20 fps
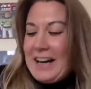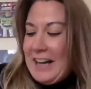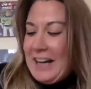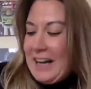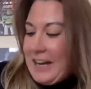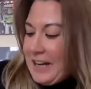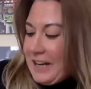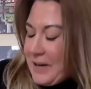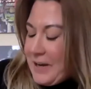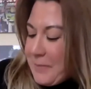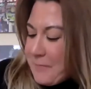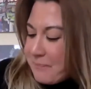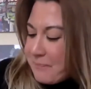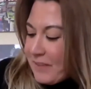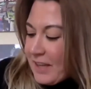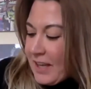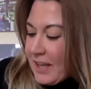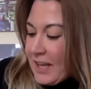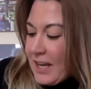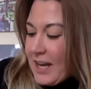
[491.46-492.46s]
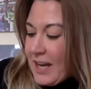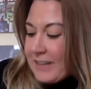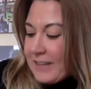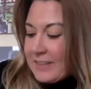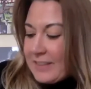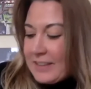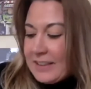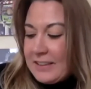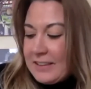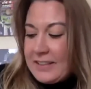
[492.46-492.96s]
And I
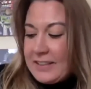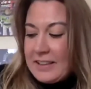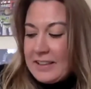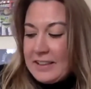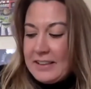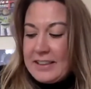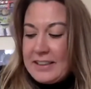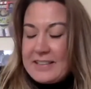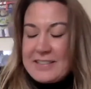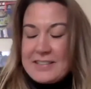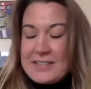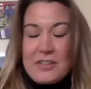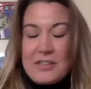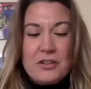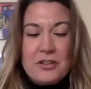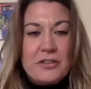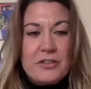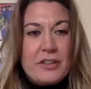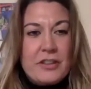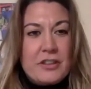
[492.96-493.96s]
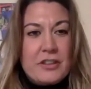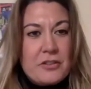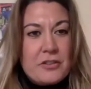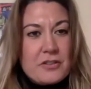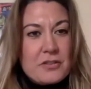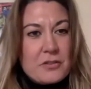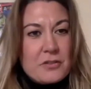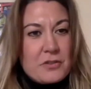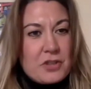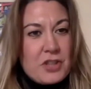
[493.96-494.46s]
think Lisa, you're a
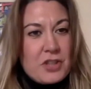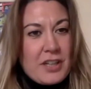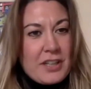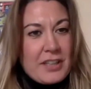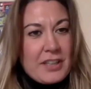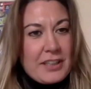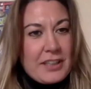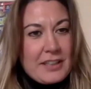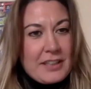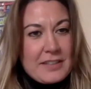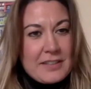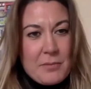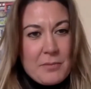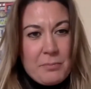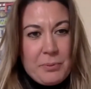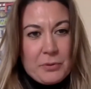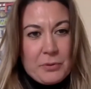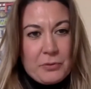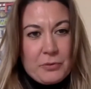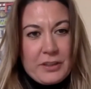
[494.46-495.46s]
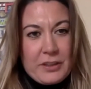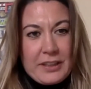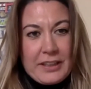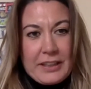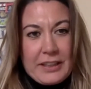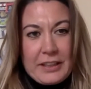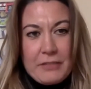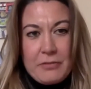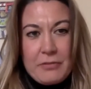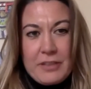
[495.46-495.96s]
sort of shining example
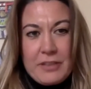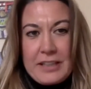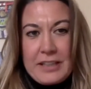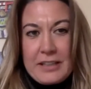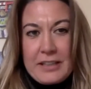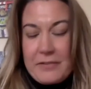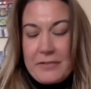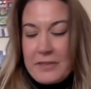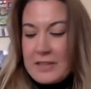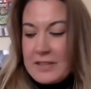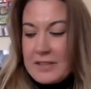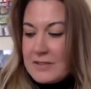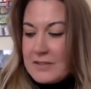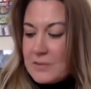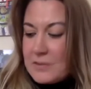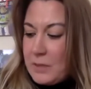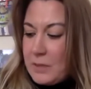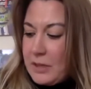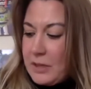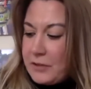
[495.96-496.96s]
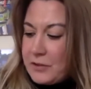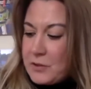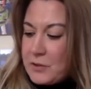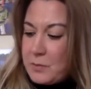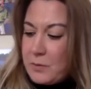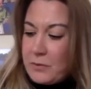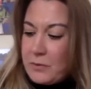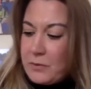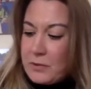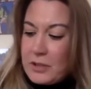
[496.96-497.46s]
really of this as well, just
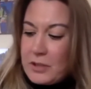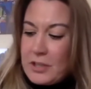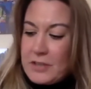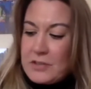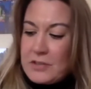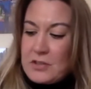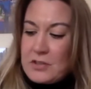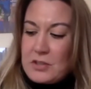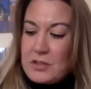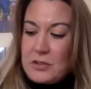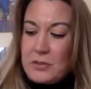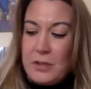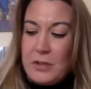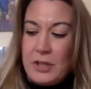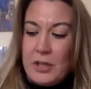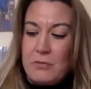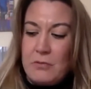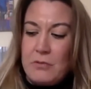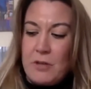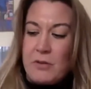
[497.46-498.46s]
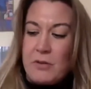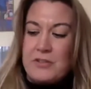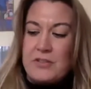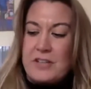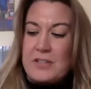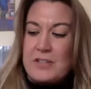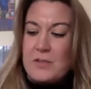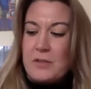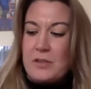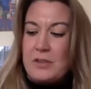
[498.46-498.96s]
with regards to Roland
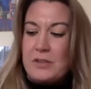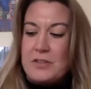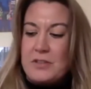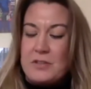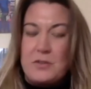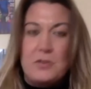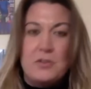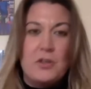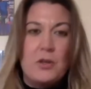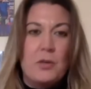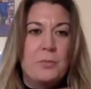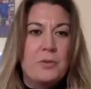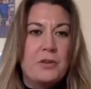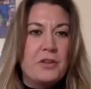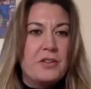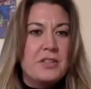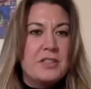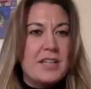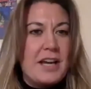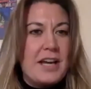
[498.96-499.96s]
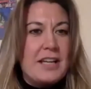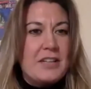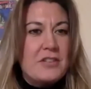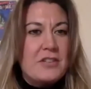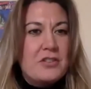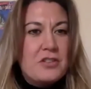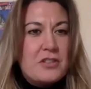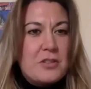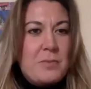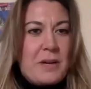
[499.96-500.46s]
Dransfield, as you told me the other day,
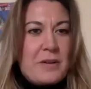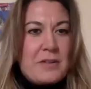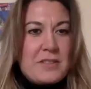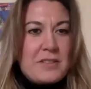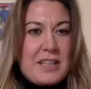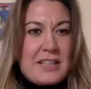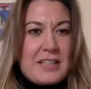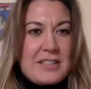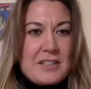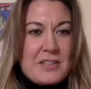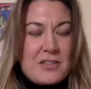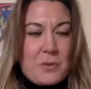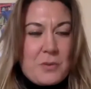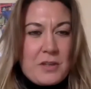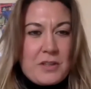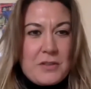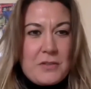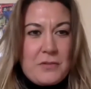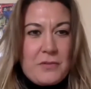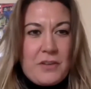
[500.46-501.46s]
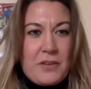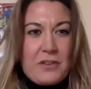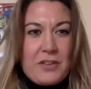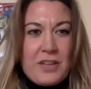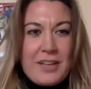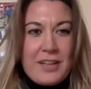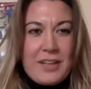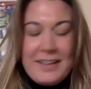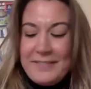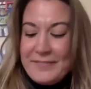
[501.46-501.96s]
is just about to hit its 25th
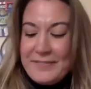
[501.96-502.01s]
year.